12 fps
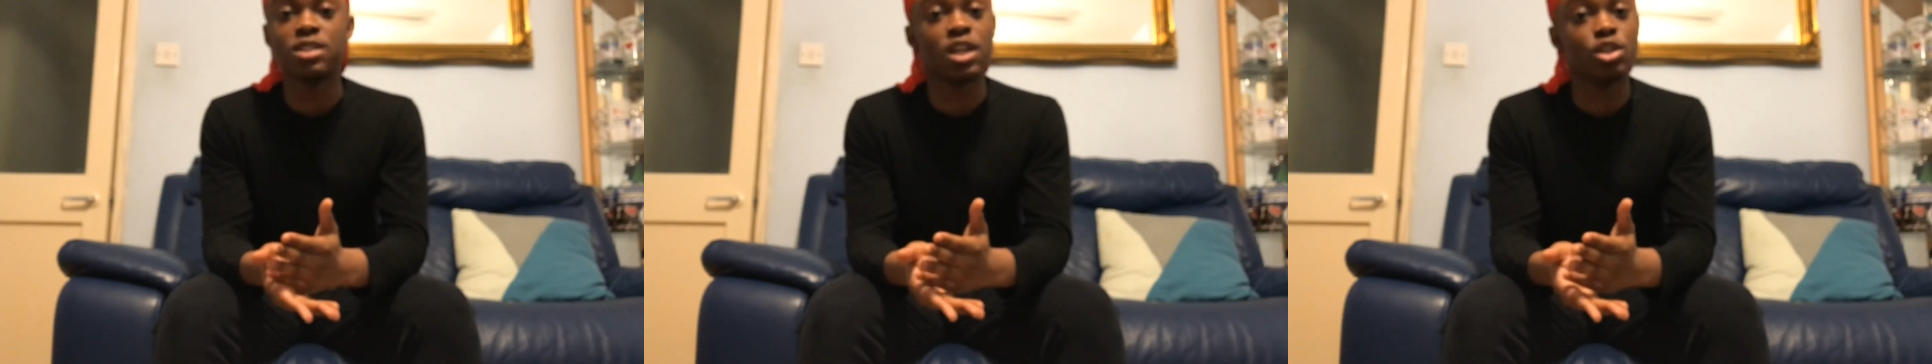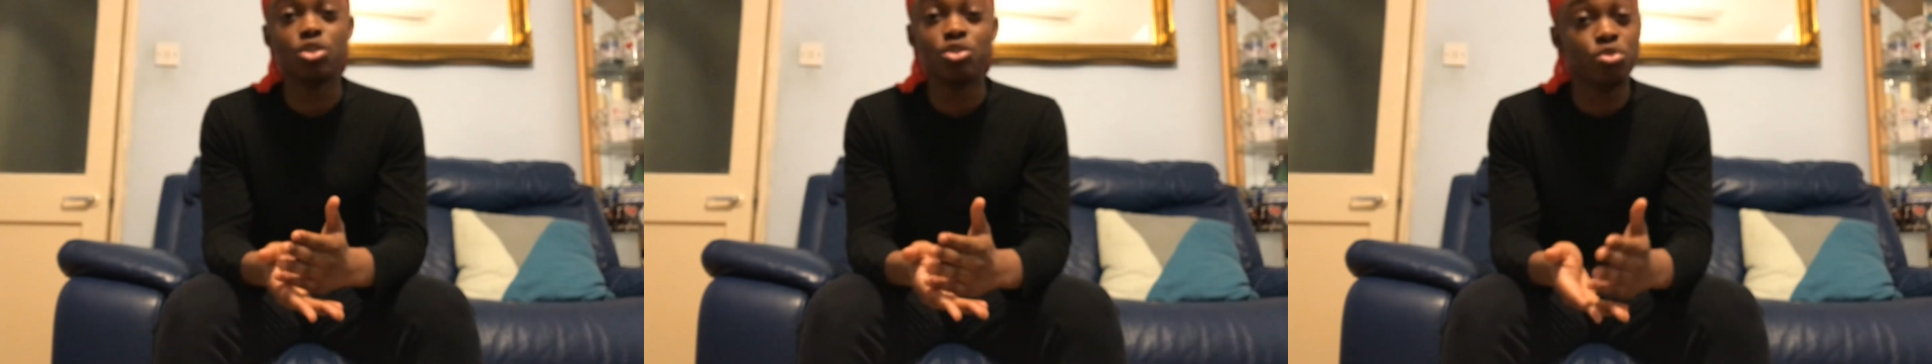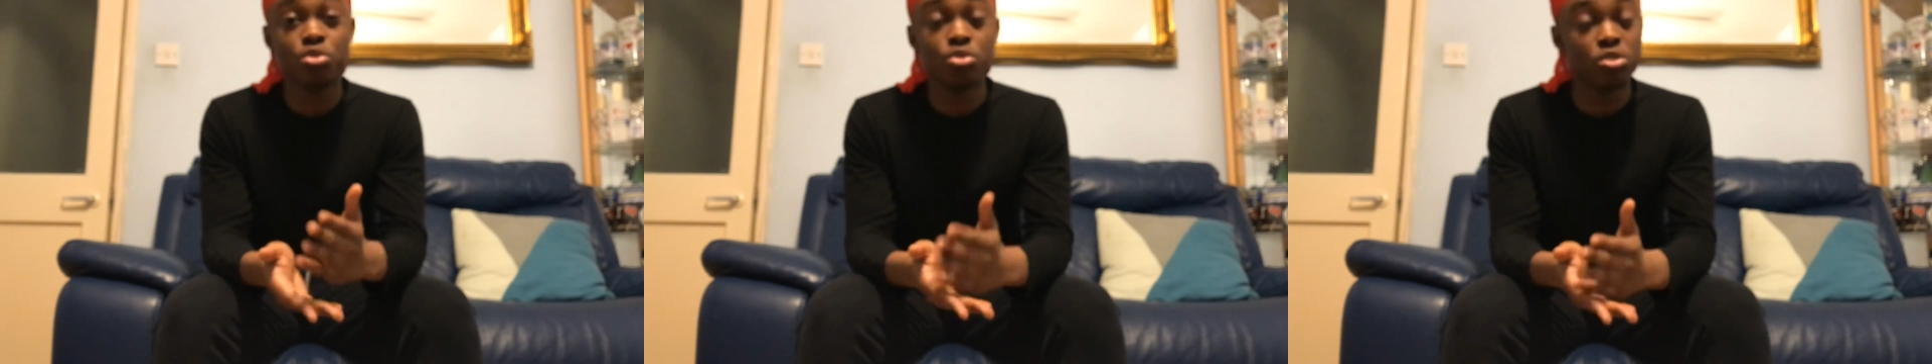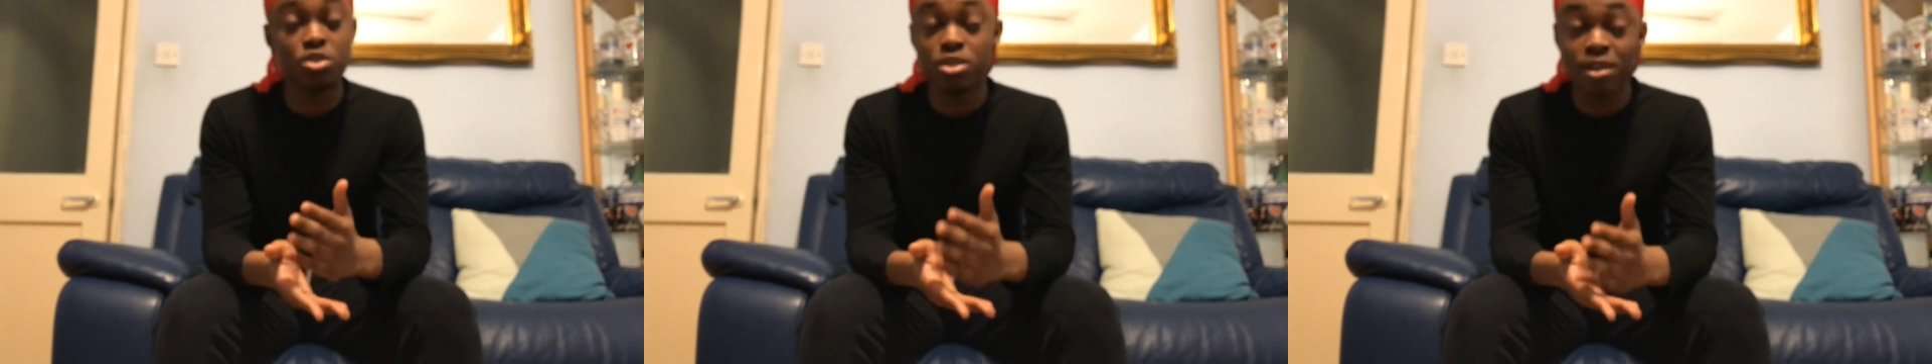Like,
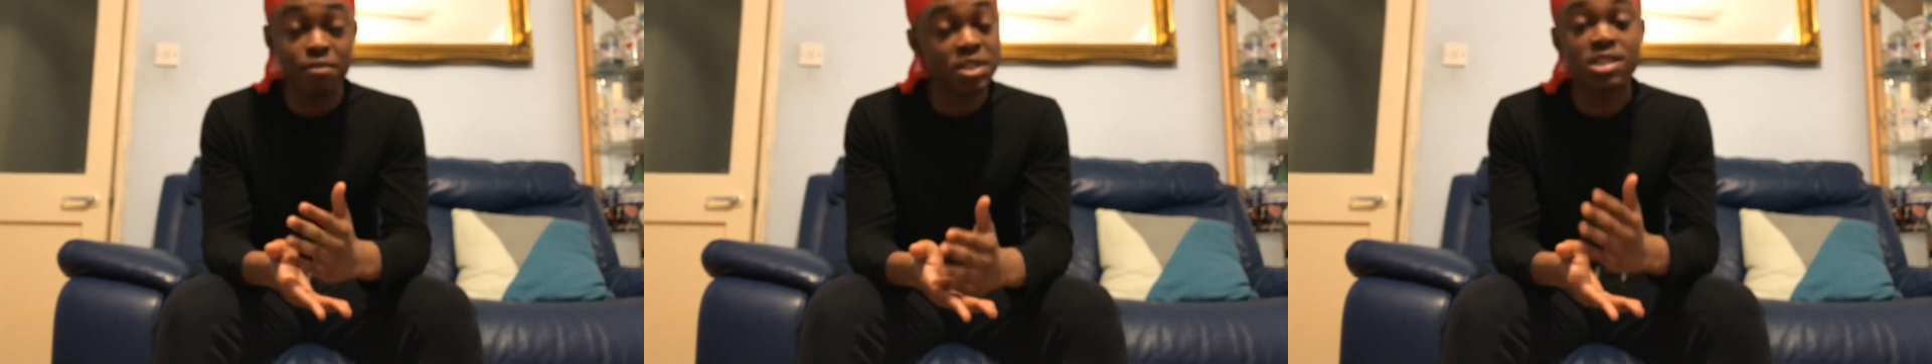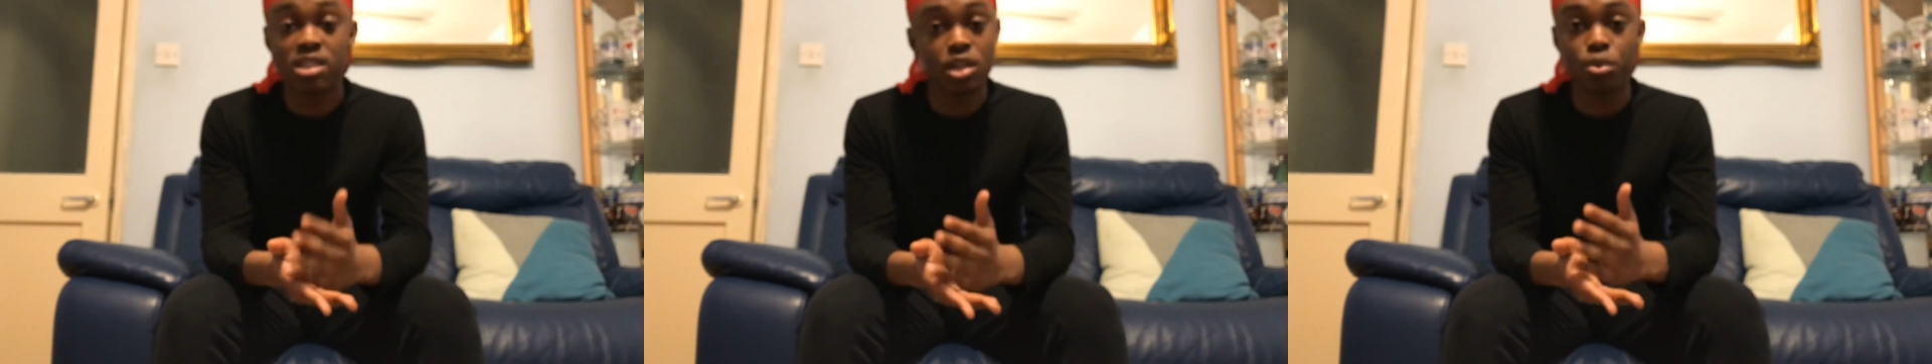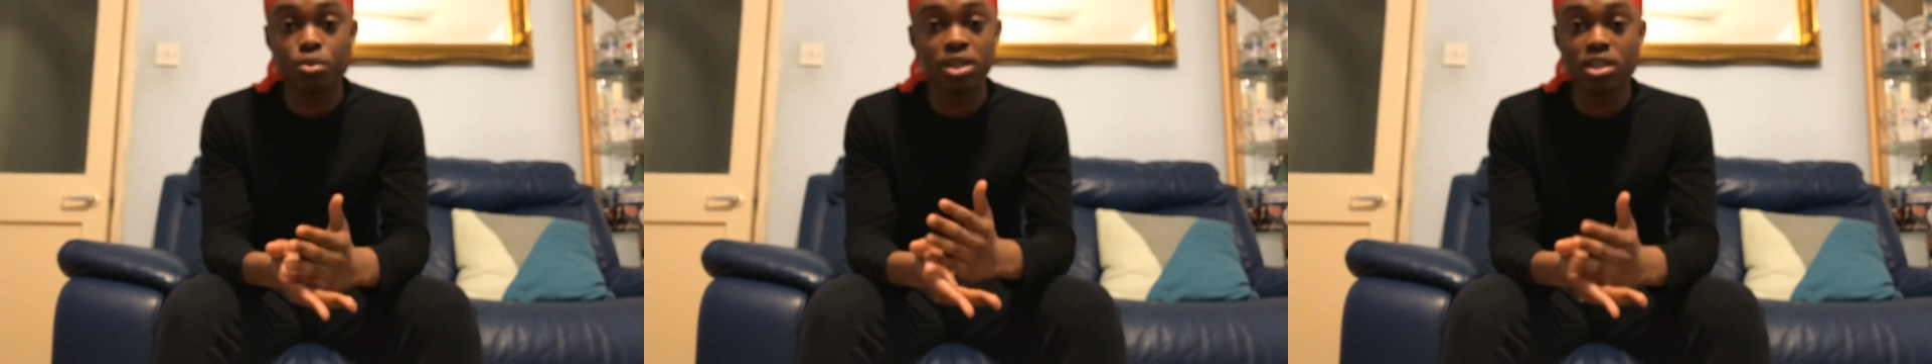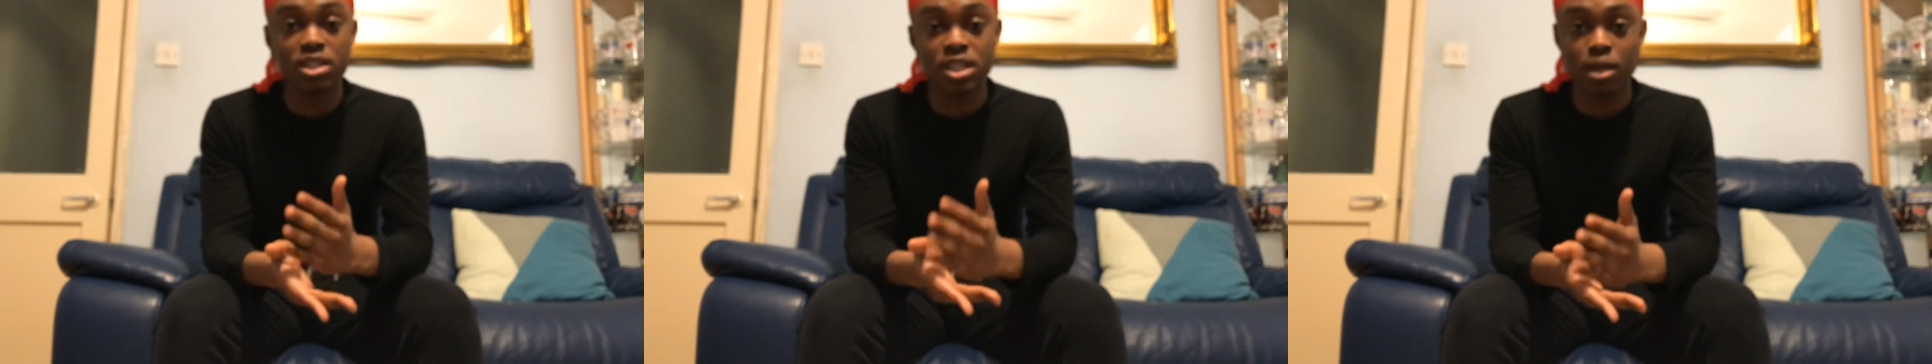you never stick with
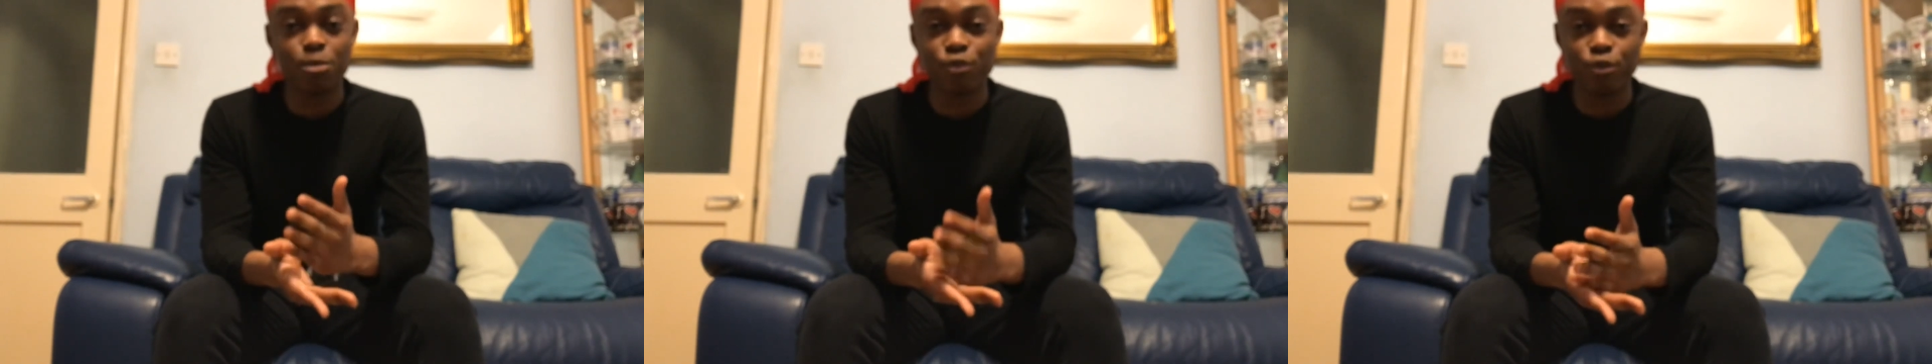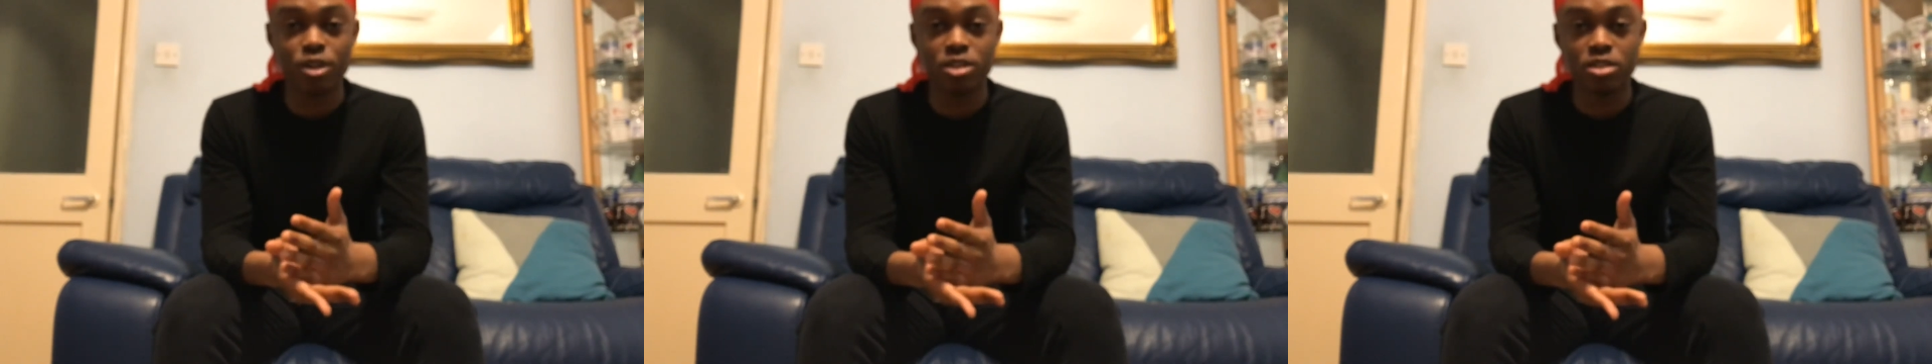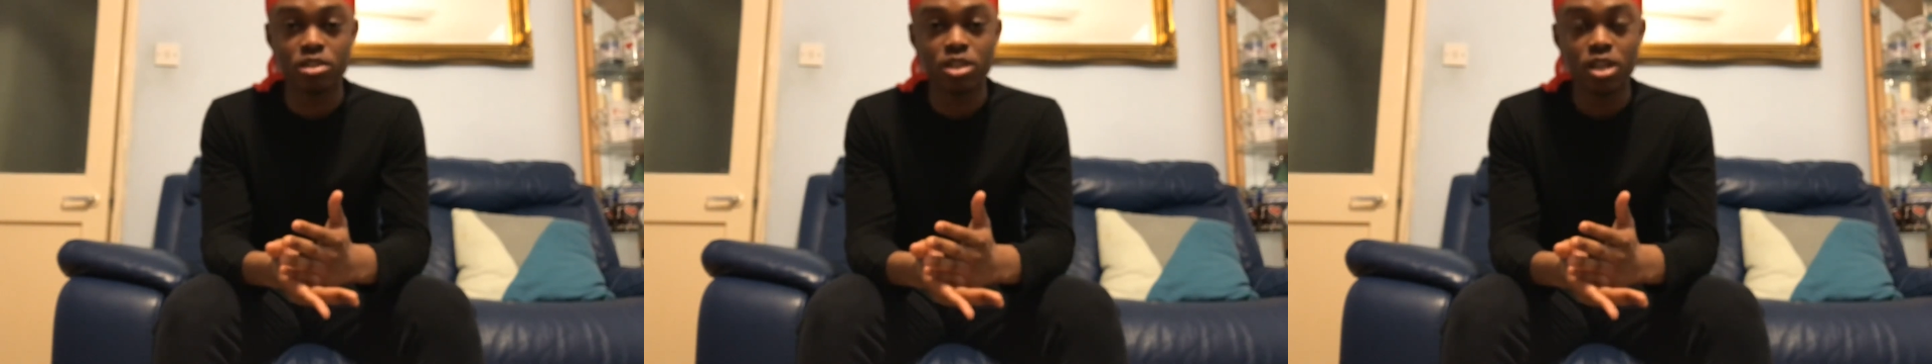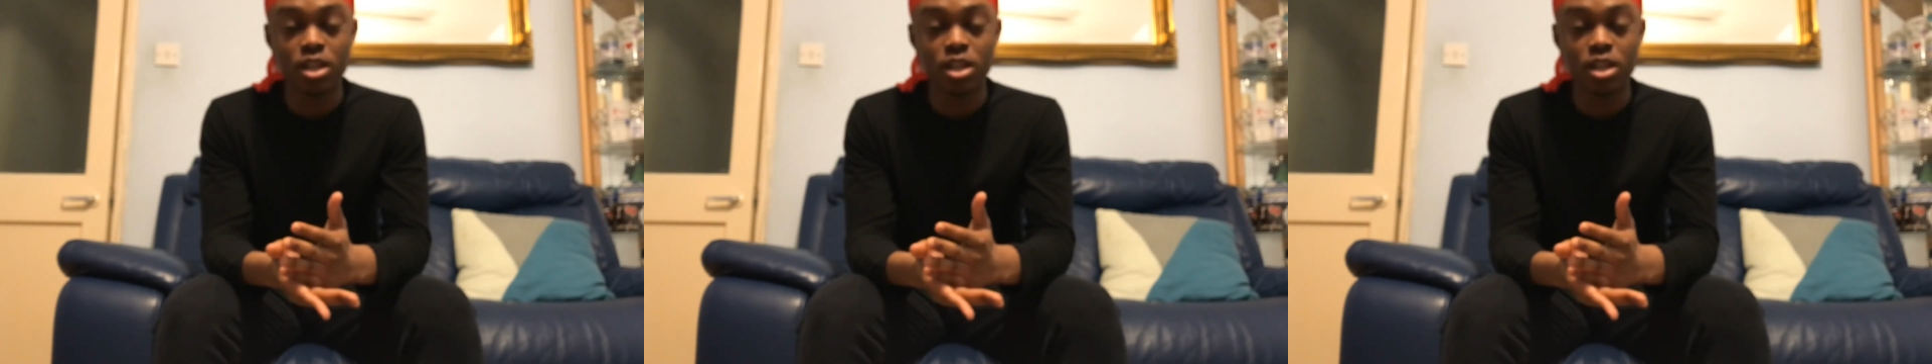the same friends.